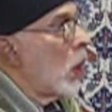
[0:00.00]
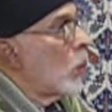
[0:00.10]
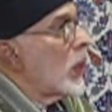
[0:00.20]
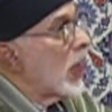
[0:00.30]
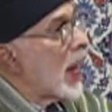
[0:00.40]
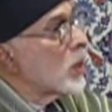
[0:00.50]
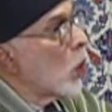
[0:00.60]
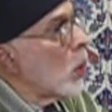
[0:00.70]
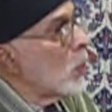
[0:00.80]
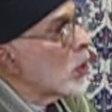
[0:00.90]
We raised
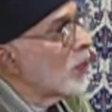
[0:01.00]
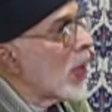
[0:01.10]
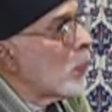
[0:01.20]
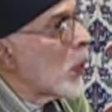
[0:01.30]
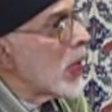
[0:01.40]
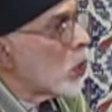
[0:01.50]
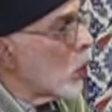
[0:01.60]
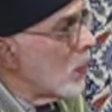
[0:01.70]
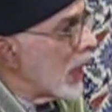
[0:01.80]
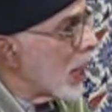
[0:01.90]
almost
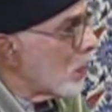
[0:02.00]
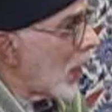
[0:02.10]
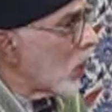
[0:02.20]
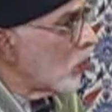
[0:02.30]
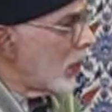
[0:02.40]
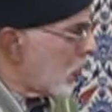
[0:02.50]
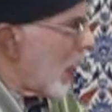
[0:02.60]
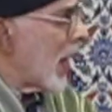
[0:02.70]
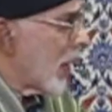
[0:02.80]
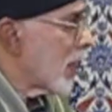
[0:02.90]
1.2 million pounds. We
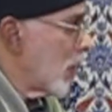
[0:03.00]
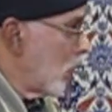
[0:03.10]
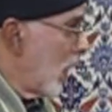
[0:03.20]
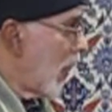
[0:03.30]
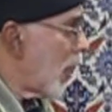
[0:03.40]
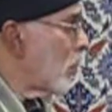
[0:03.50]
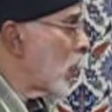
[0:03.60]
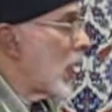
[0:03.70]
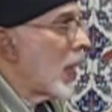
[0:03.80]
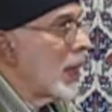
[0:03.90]
spent it.
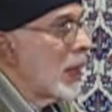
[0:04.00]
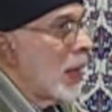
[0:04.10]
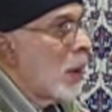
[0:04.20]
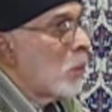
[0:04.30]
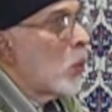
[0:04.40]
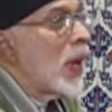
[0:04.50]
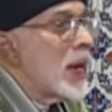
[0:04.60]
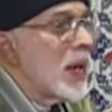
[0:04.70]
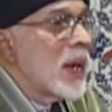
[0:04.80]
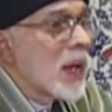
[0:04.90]
Alhamdulillah. Where
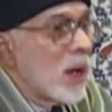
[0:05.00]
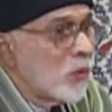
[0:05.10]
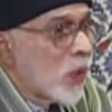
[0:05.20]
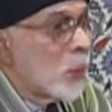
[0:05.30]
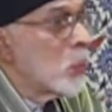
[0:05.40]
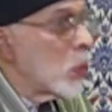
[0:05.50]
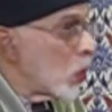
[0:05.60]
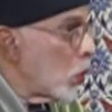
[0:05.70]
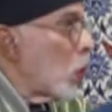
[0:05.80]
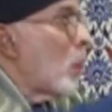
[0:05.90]
did it come from?
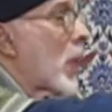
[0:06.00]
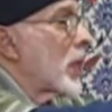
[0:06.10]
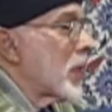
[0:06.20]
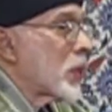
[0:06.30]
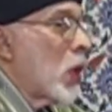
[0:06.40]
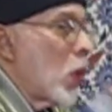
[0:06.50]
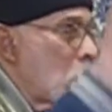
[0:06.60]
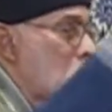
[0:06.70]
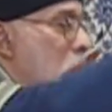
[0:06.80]
You brothers, you